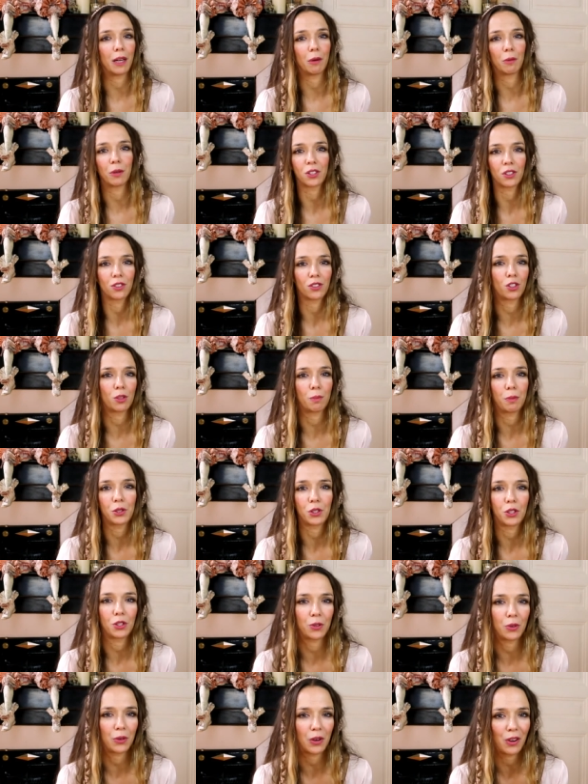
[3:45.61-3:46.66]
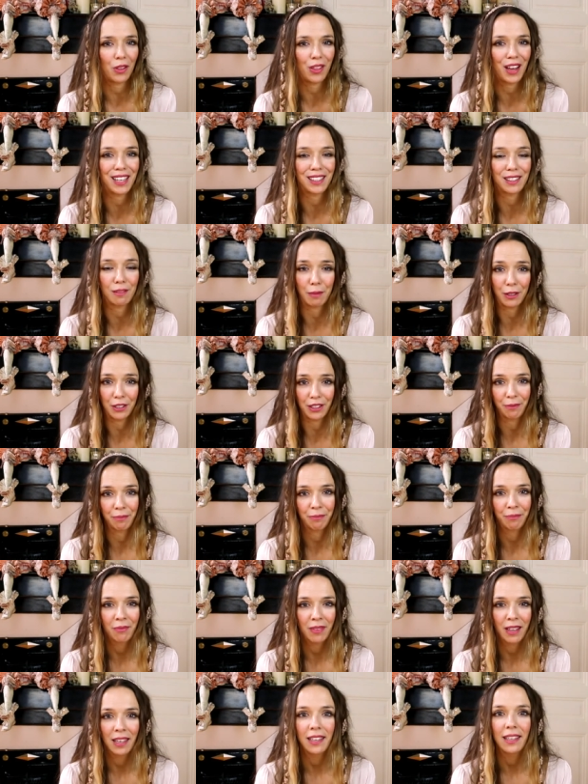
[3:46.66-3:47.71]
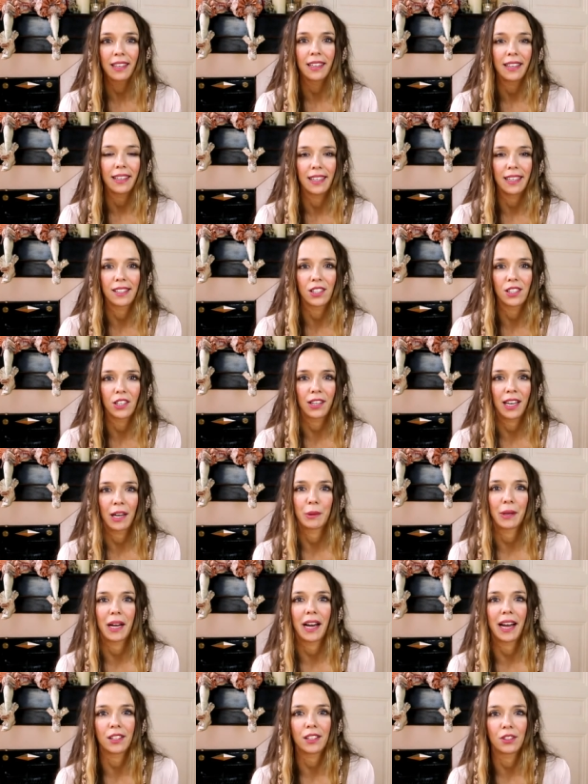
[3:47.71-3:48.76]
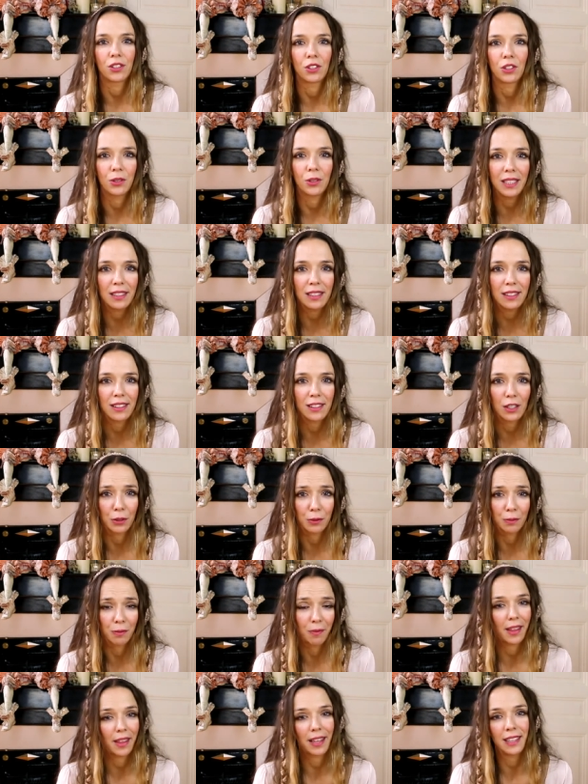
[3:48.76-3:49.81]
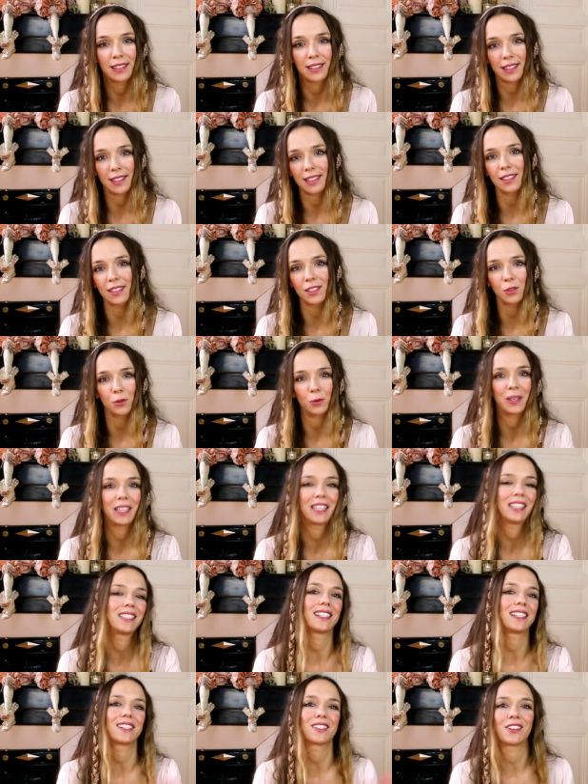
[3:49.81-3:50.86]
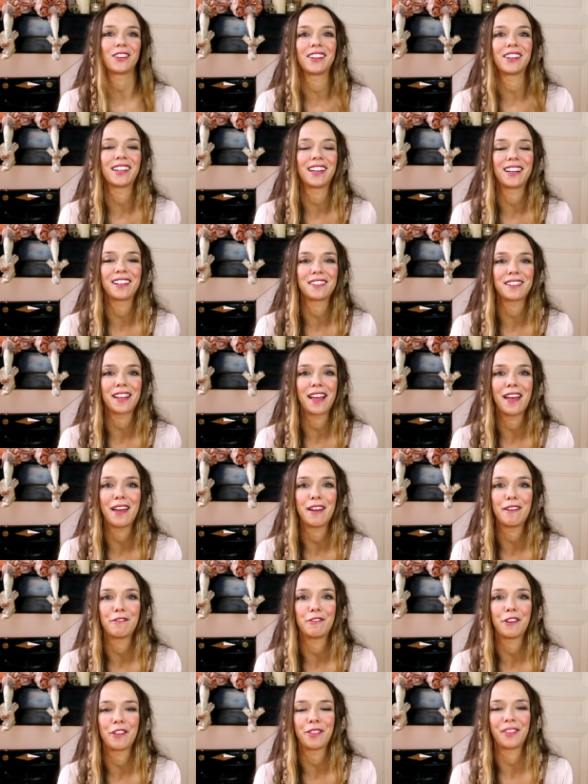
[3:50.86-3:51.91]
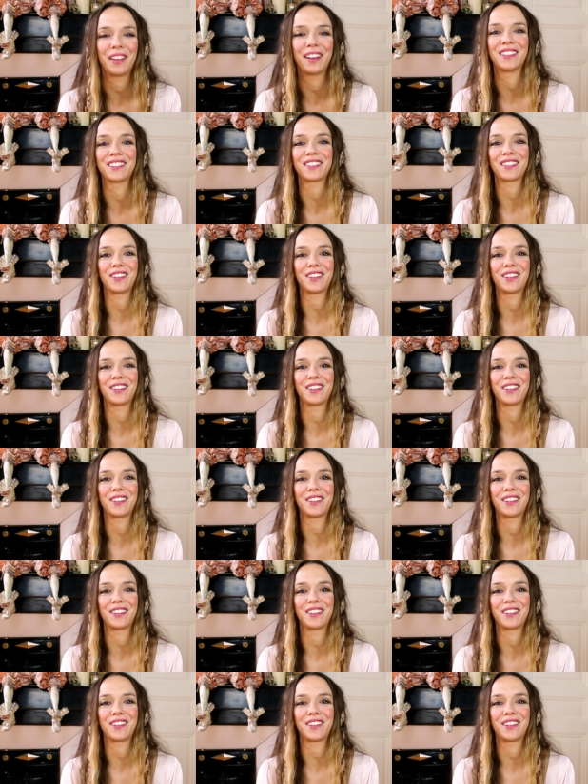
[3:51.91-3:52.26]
I wasn't supposed to do all that, but it's an hour I had to do it, so it, it really disorganized everything.